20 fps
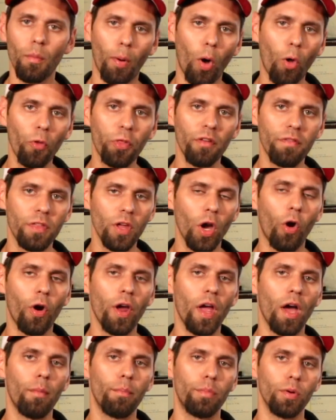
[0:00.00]
Both of the
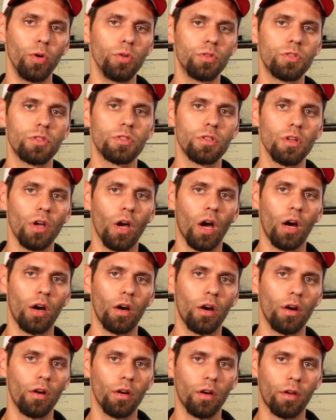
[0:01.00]
OEM boots
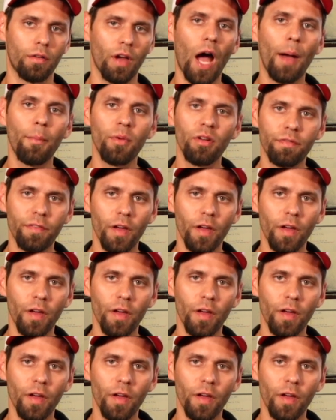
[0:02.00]
are common